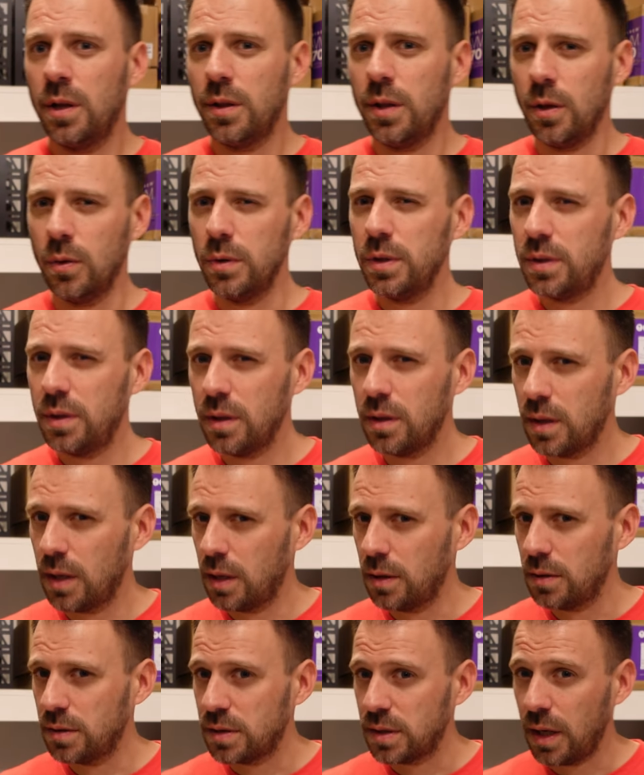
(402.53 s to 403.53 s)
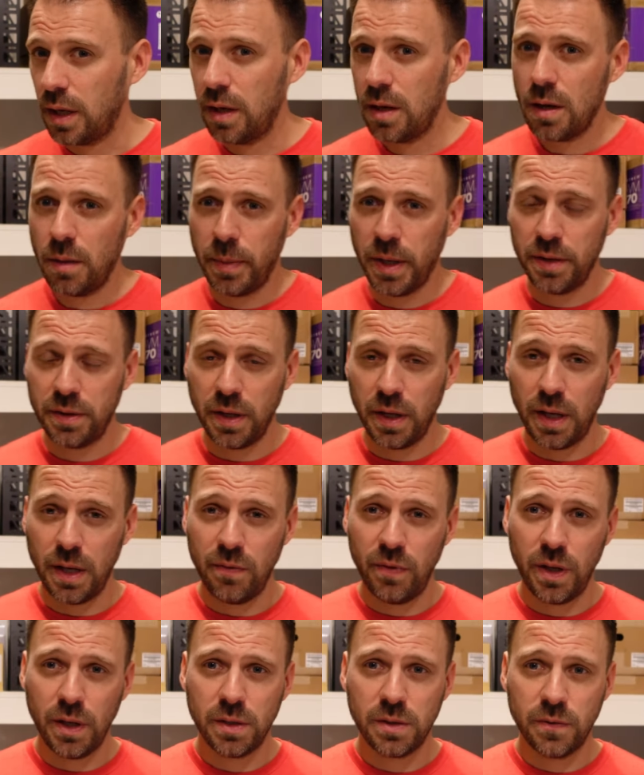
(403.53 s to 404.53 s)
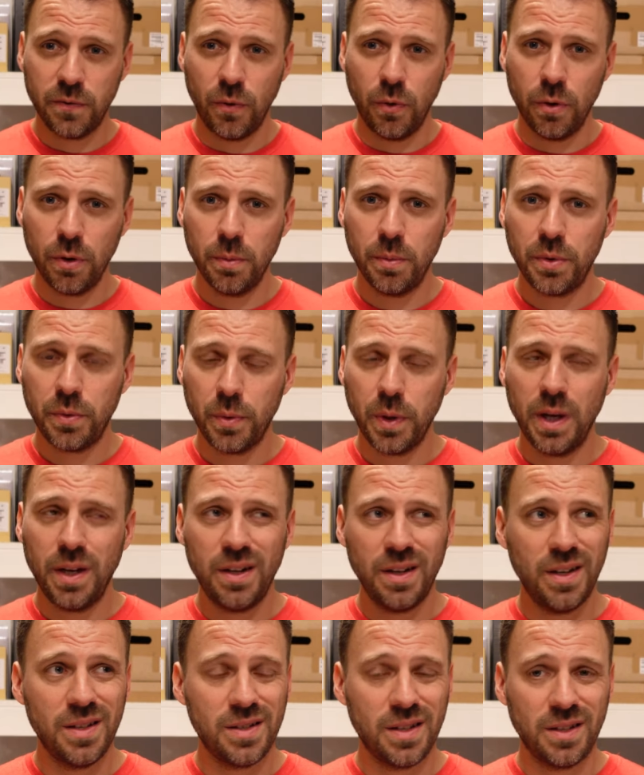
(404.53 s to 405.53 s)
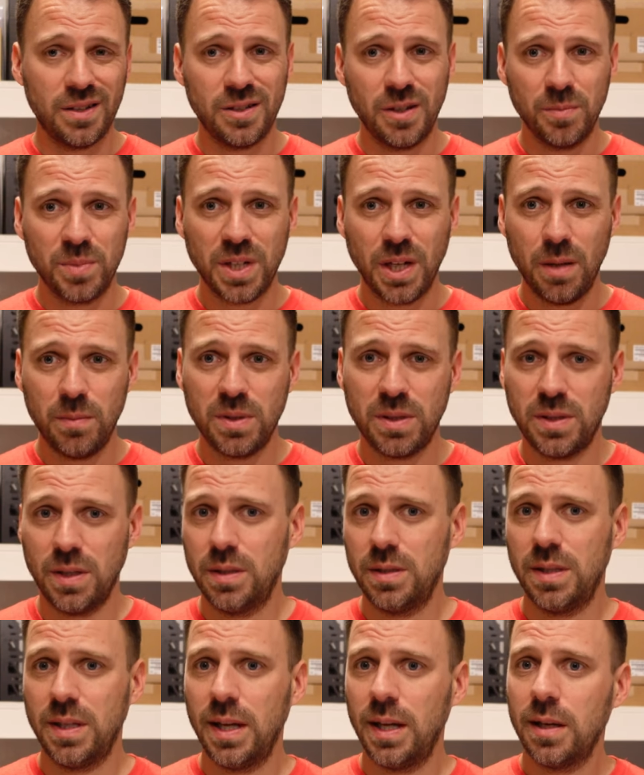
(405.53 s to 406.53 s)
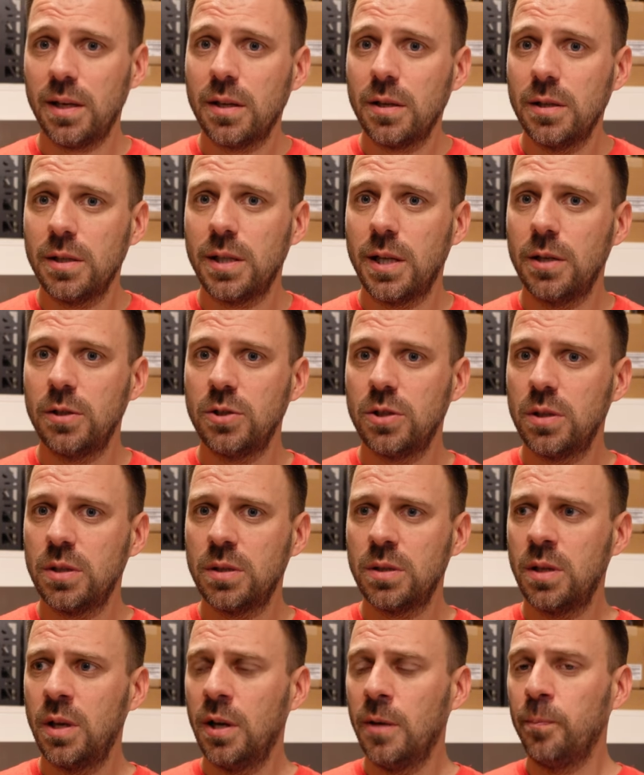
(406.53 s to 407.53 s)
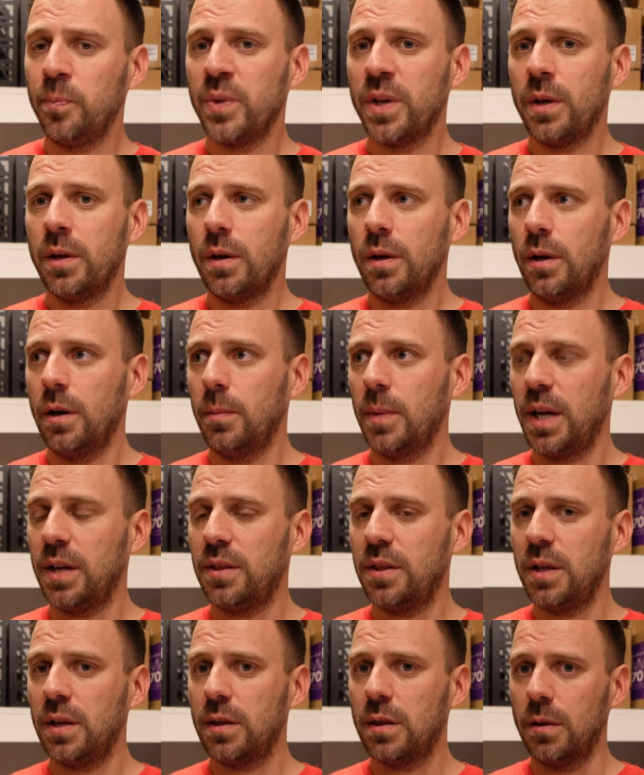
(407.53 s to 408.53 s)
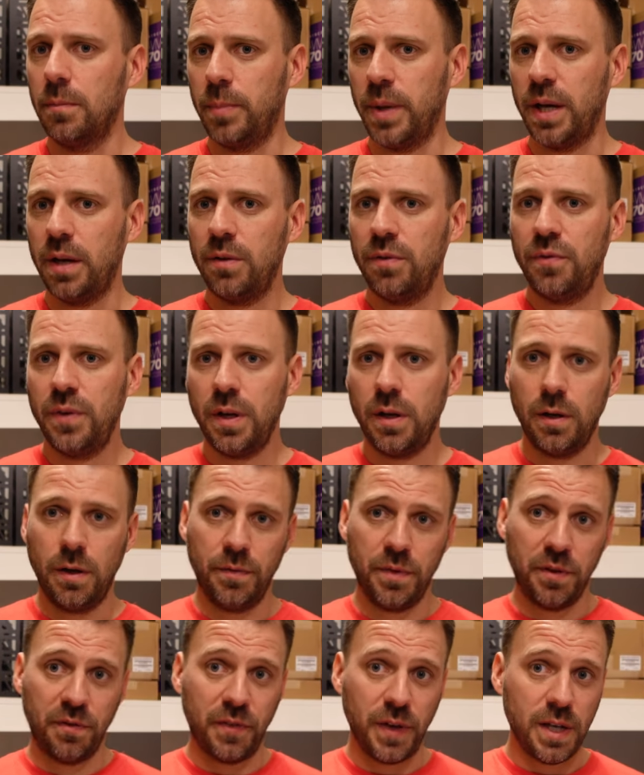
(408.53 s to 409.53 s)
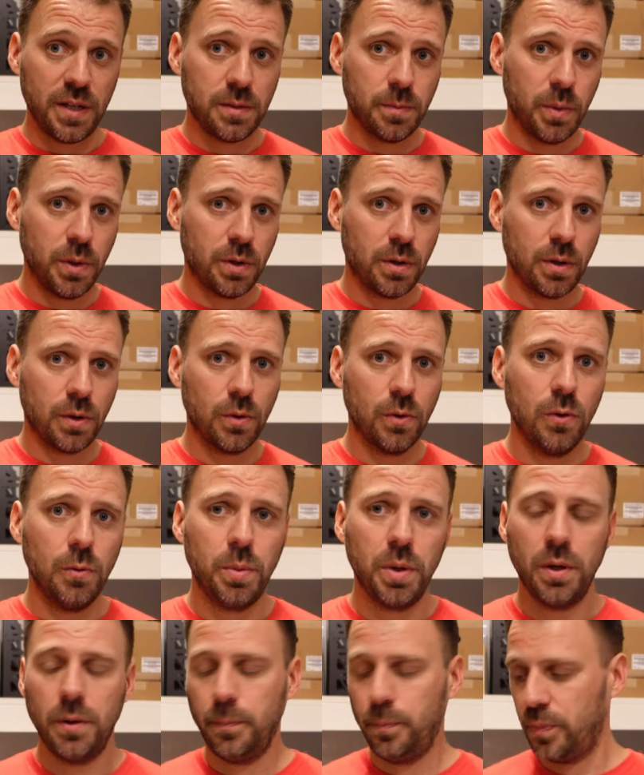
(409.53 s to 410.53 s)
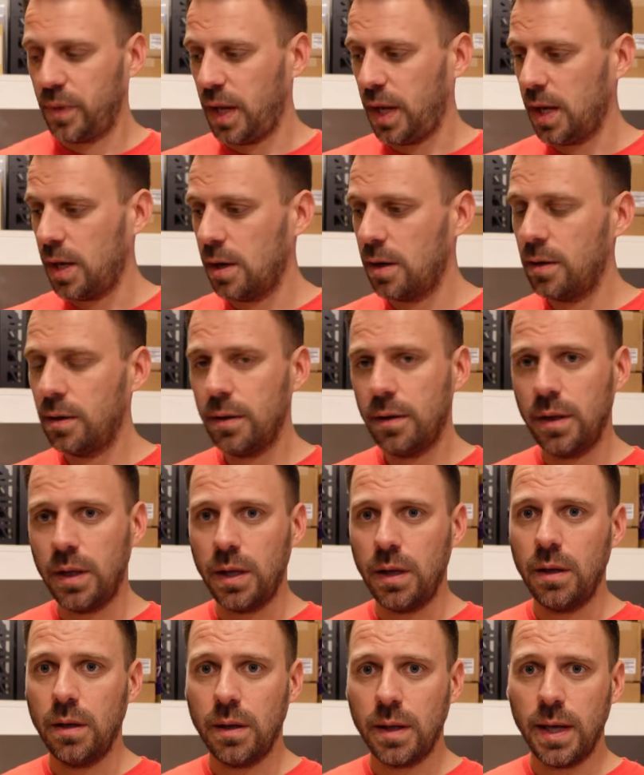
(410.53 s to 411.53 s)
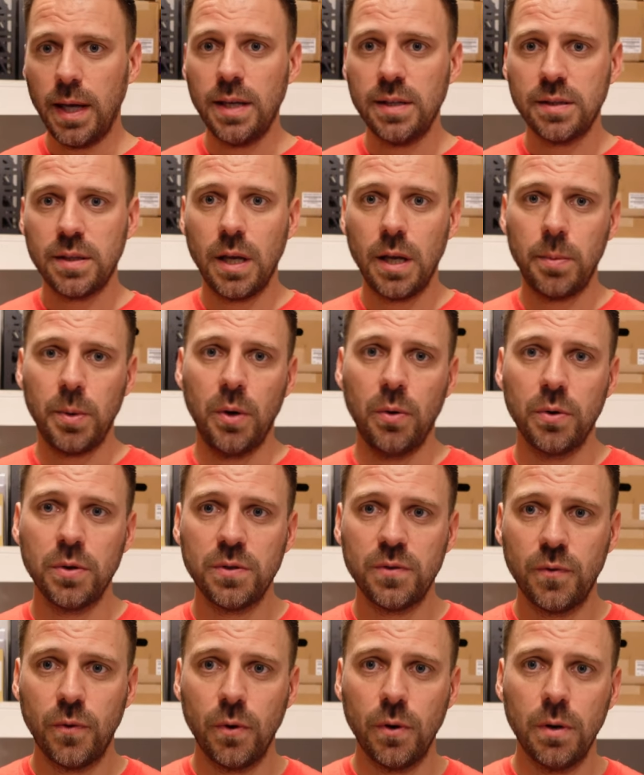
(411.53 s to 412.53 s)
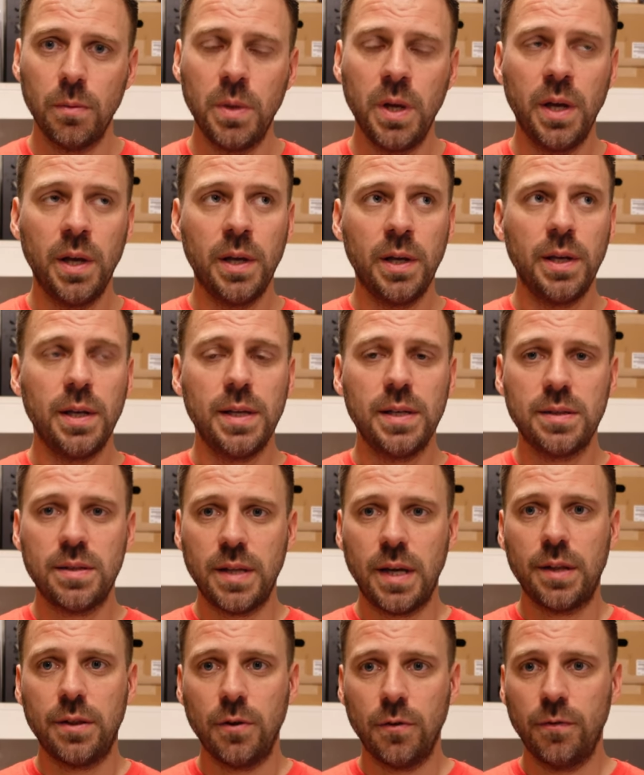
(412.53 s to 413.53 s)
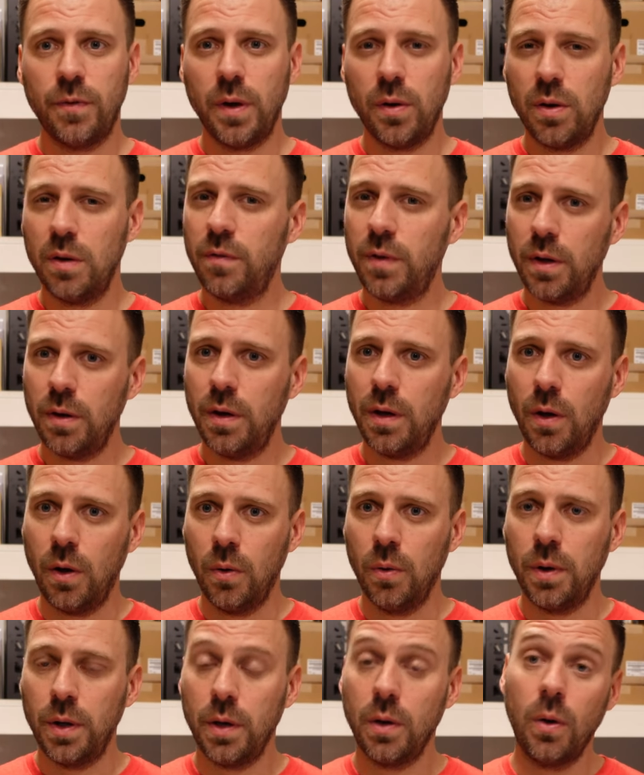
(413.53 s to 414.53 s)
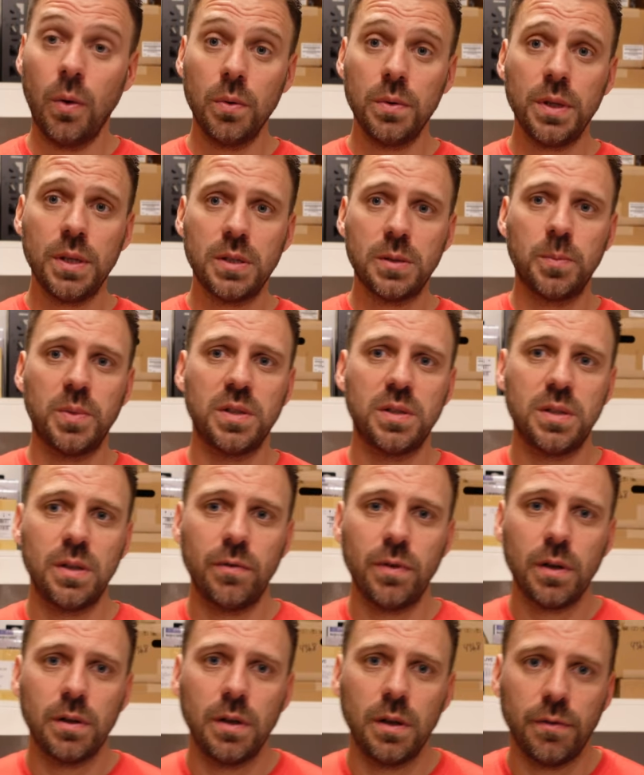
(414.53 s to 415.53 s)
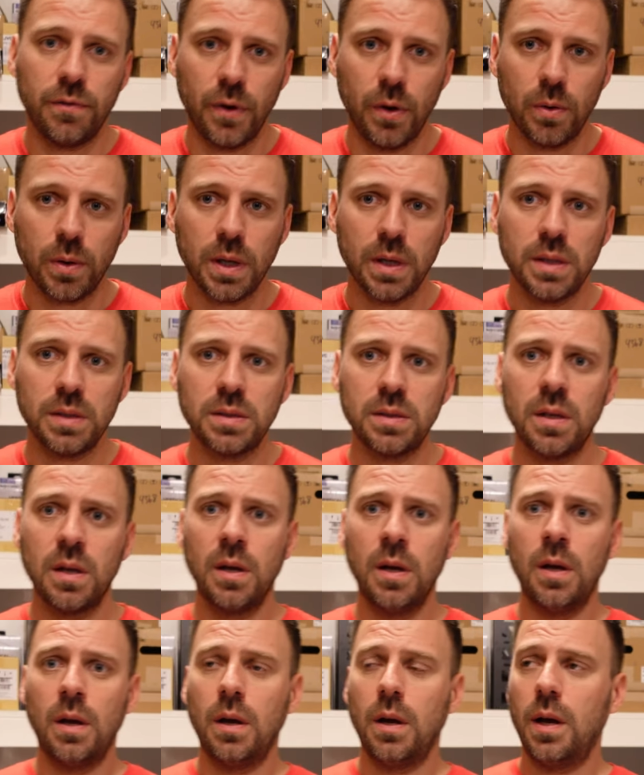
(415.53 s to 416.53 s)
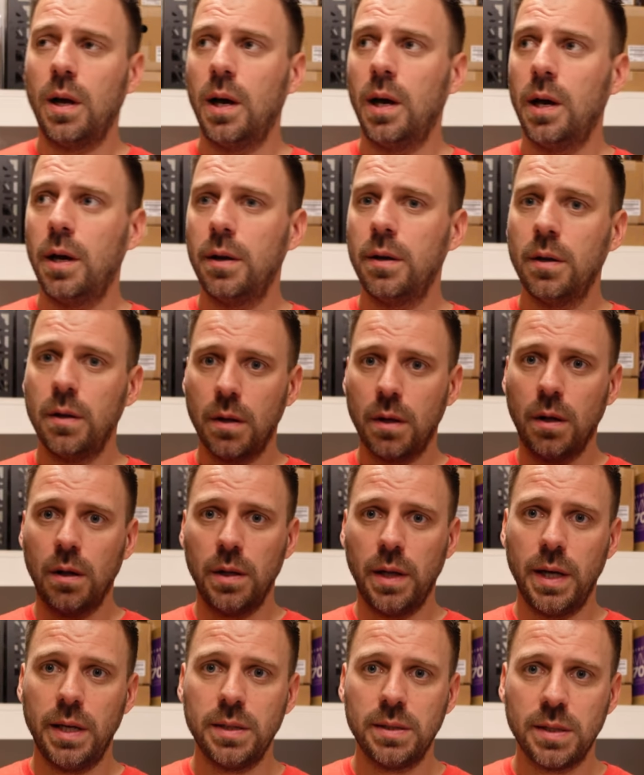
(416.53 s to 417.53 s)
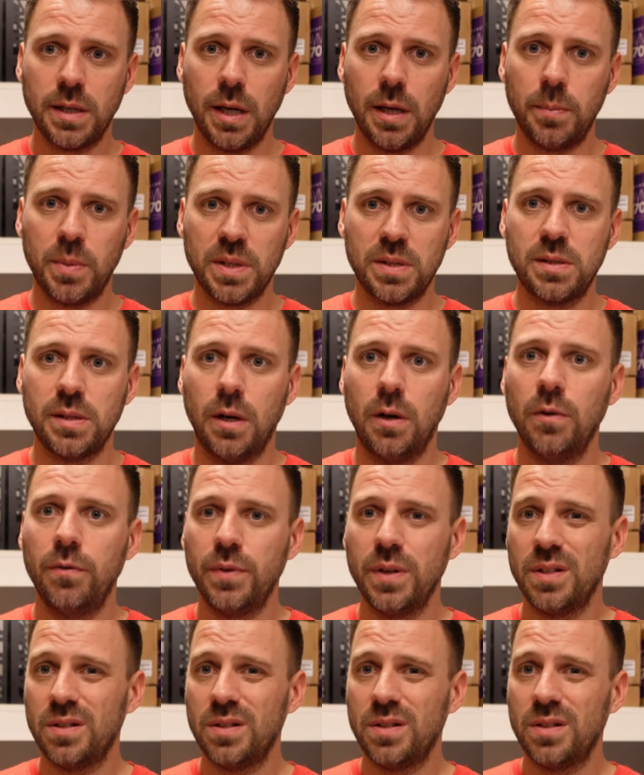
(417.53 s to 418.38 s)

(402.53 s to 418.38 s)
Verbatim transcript: The only thing that I'll say about the AVS forum thread is it sometimes does get contentious. Um, I think the benefit of the Facebook group and the Kscape Owners Forum is that they're very, very, and only specifically focused on Kaleidescape itself.